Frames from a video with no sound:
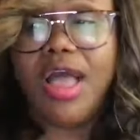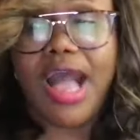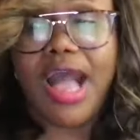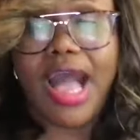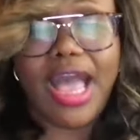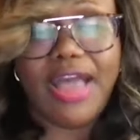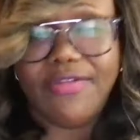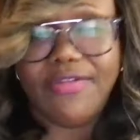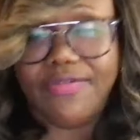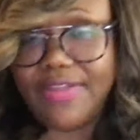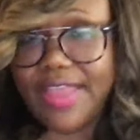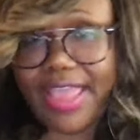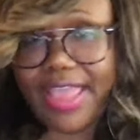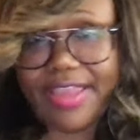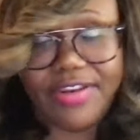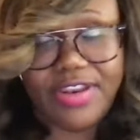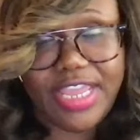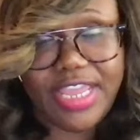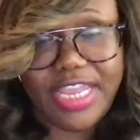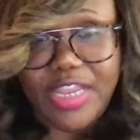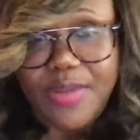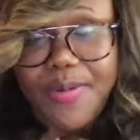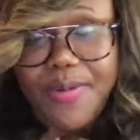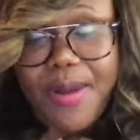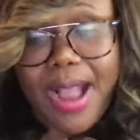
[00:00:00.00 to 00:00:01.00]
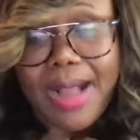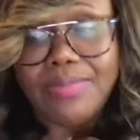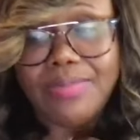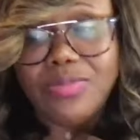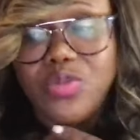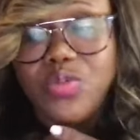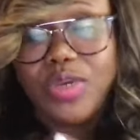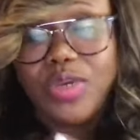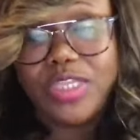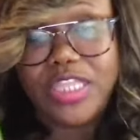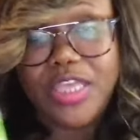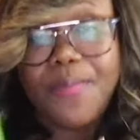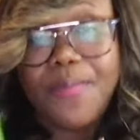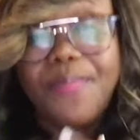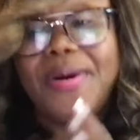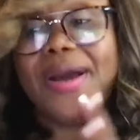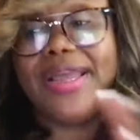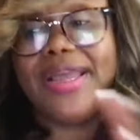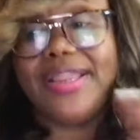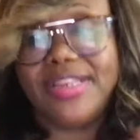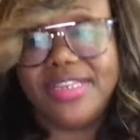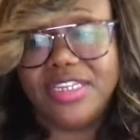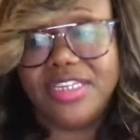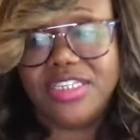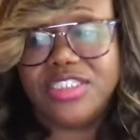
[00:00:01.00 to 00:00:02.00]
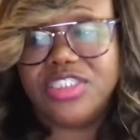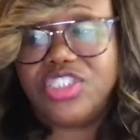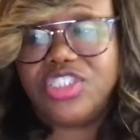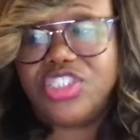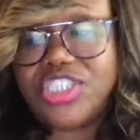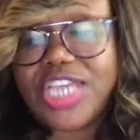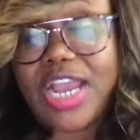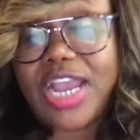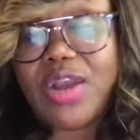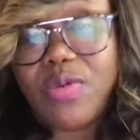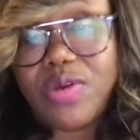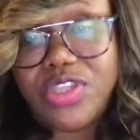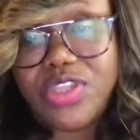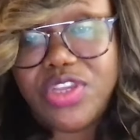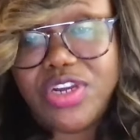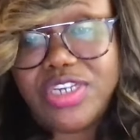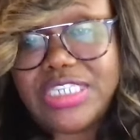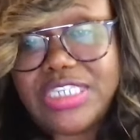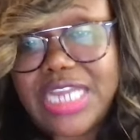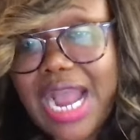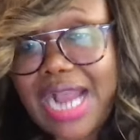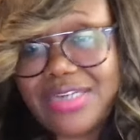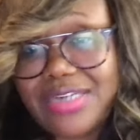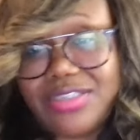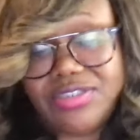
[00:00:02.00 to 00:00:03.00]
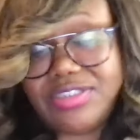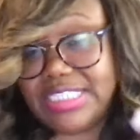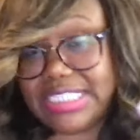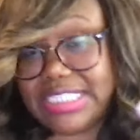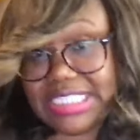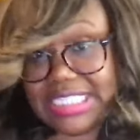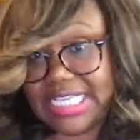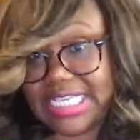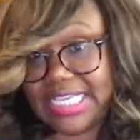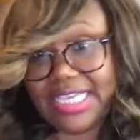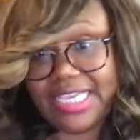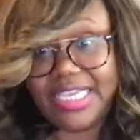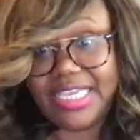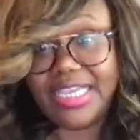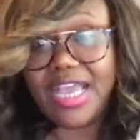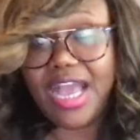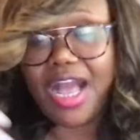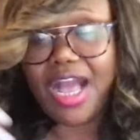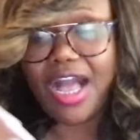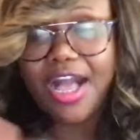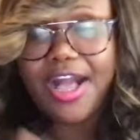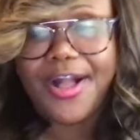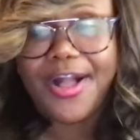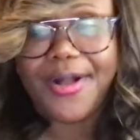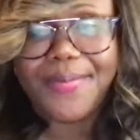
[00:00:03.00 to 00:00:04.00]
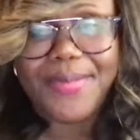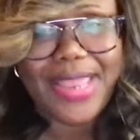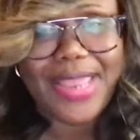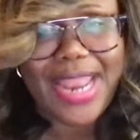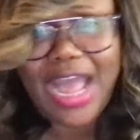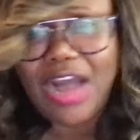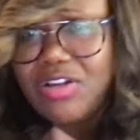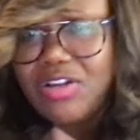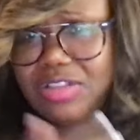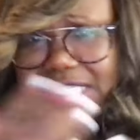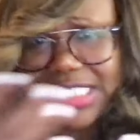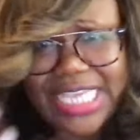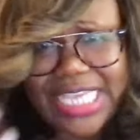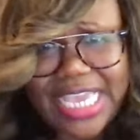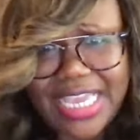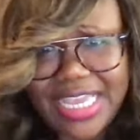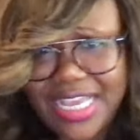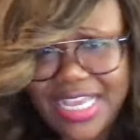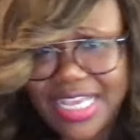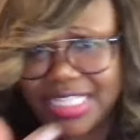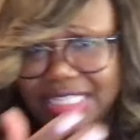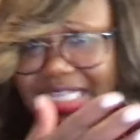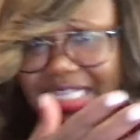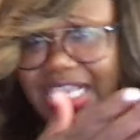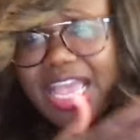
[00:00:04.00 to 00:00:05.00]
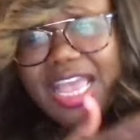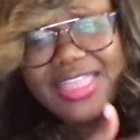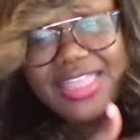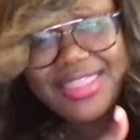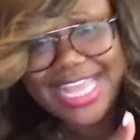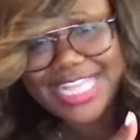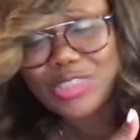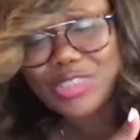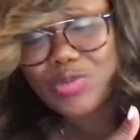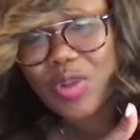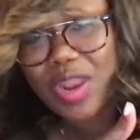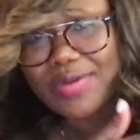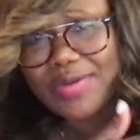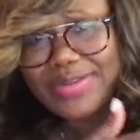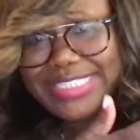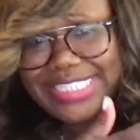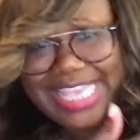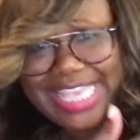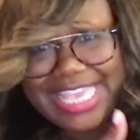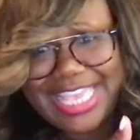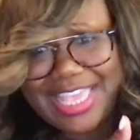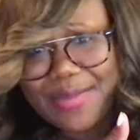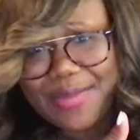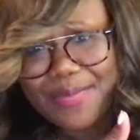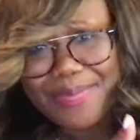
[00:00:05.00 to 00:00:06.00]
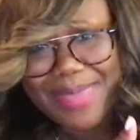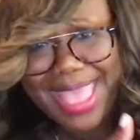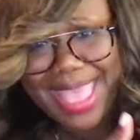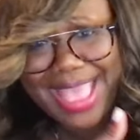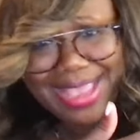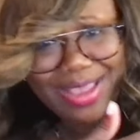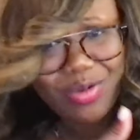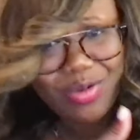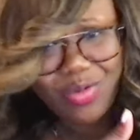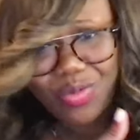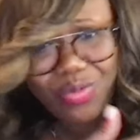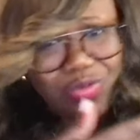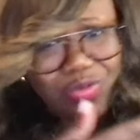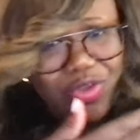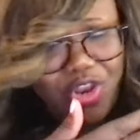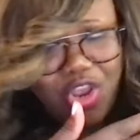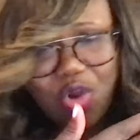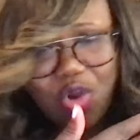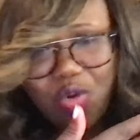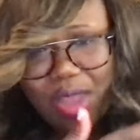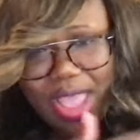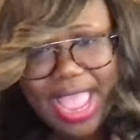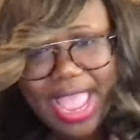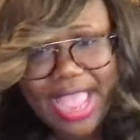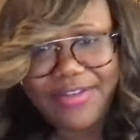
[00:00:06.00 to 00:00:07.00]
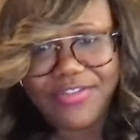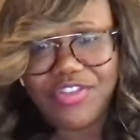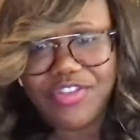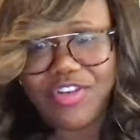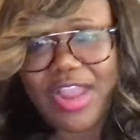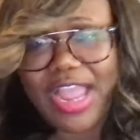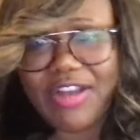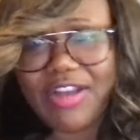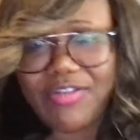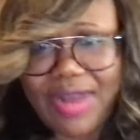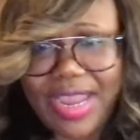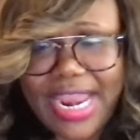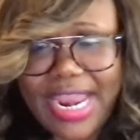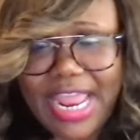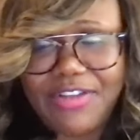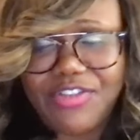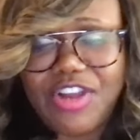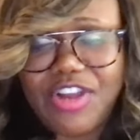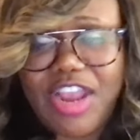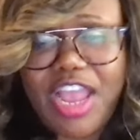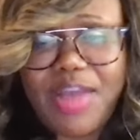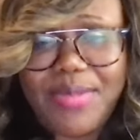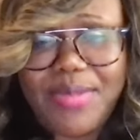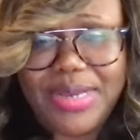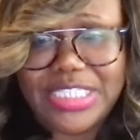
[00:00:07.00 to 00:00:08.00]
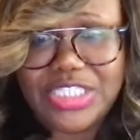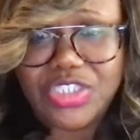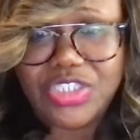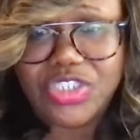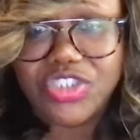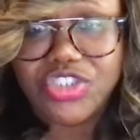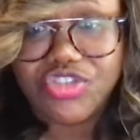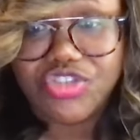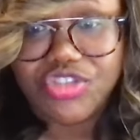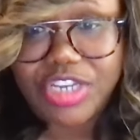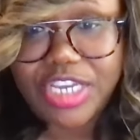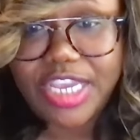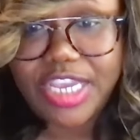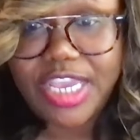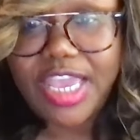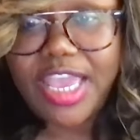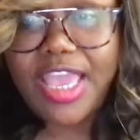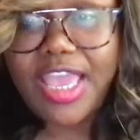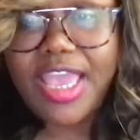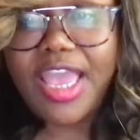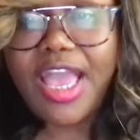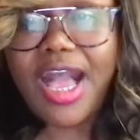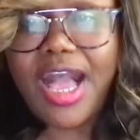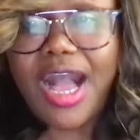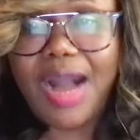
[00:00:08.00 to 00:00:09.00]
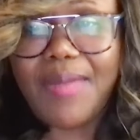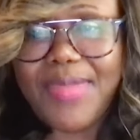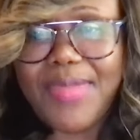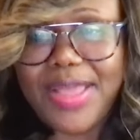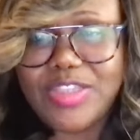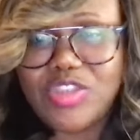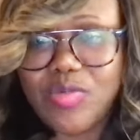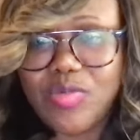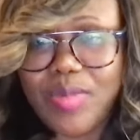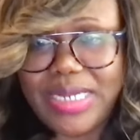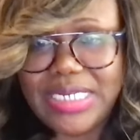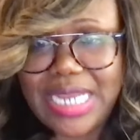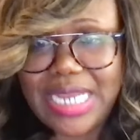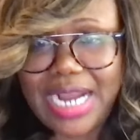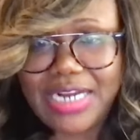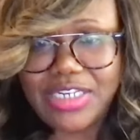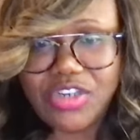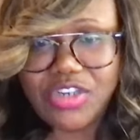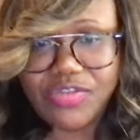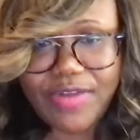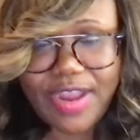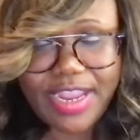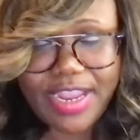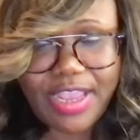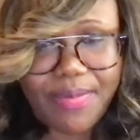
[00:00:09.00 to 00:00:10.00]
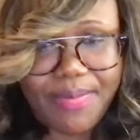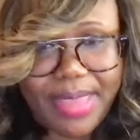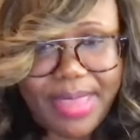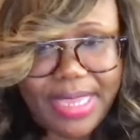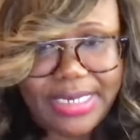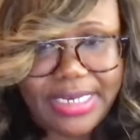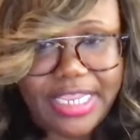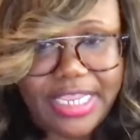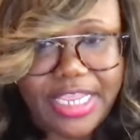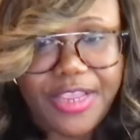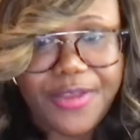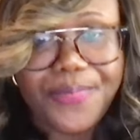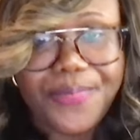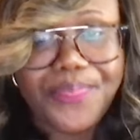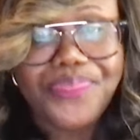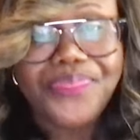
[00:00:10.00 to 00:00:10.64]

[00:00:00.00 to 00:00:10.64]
I haven't had any problems with it, but check with your doctor to see. Um, and I only take it because that's what I was taking back, you know, after I, right after I had my surgery. Um, that's what my doctor recommended.